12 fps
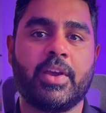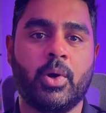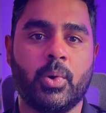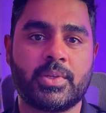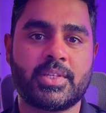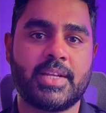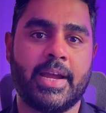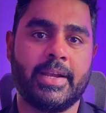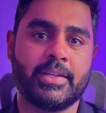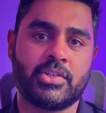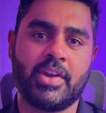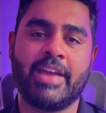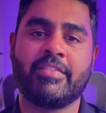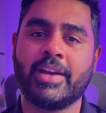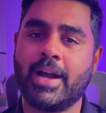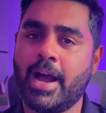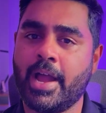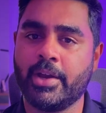hook style is driving a
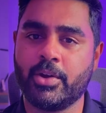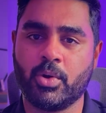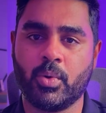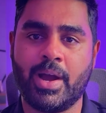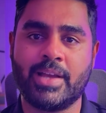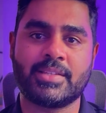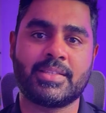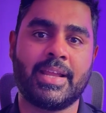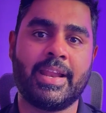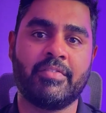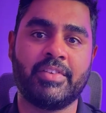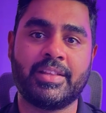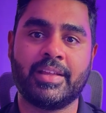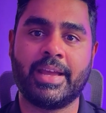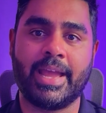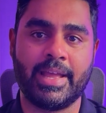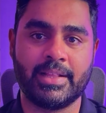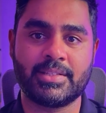higher ROAS than everything
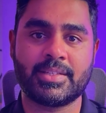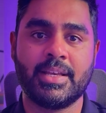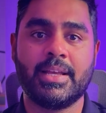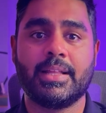else,